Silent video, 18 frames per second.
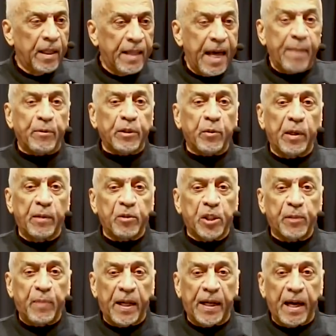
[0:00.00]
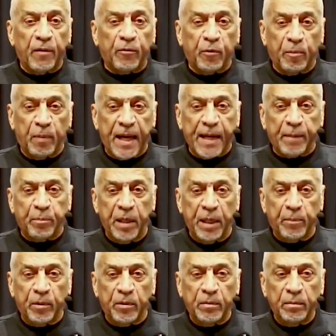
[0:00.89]
That was what it was spelled out for black
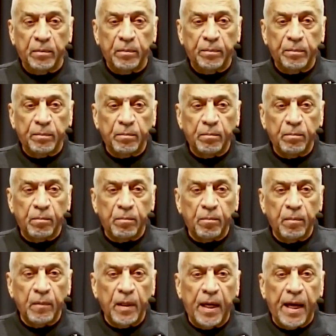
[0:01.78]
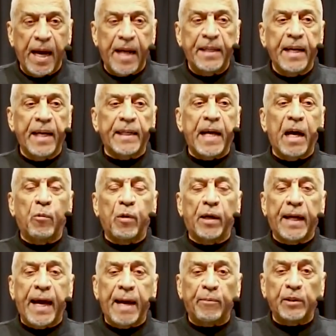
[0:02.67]
people. And yet now
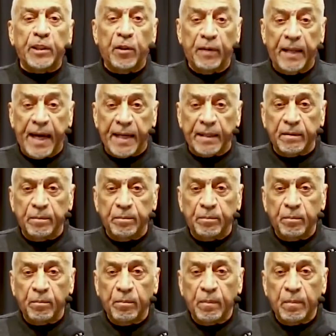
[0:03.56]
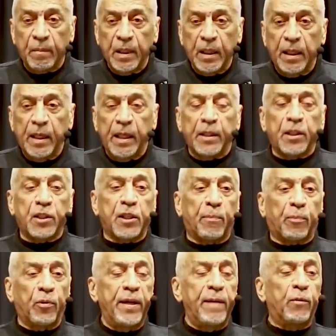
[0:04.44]
what happened on that? The
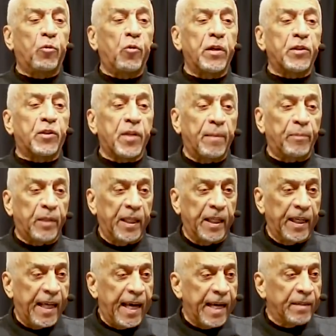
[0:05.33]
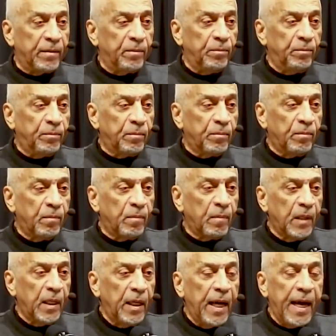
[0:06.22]
Supreme Court jumped into that
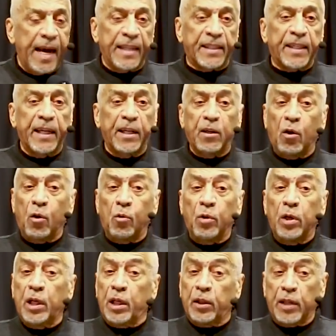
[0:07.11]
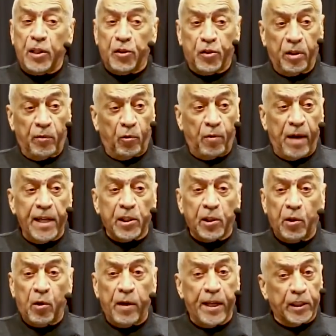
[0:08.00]
and said, no, that civil
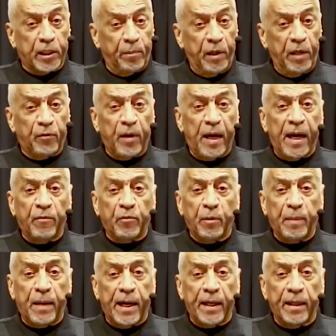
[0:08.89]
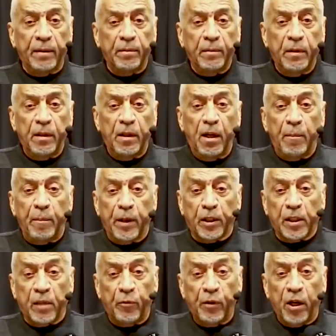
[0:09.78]
rights law has to be for everybody.
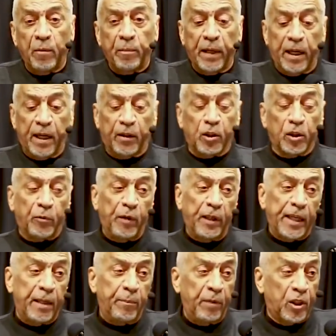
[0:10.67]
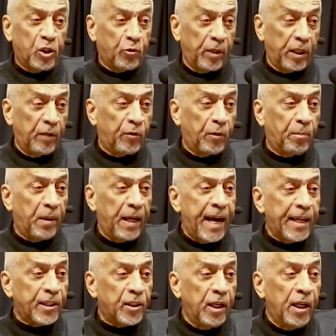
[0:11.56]
Because we let it be strictly for
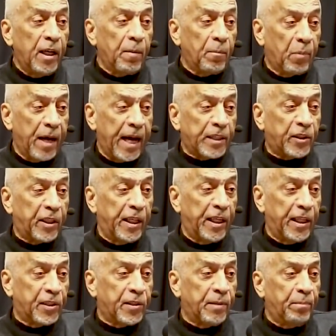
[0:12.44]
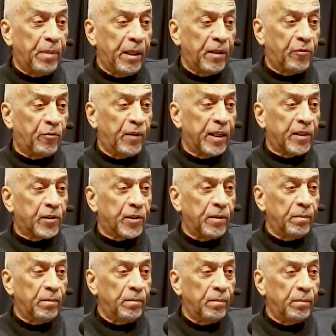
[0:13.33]
blacks, blacks can get some
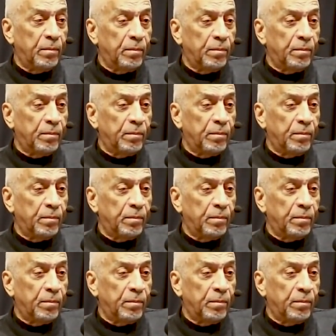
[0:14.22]
benefits.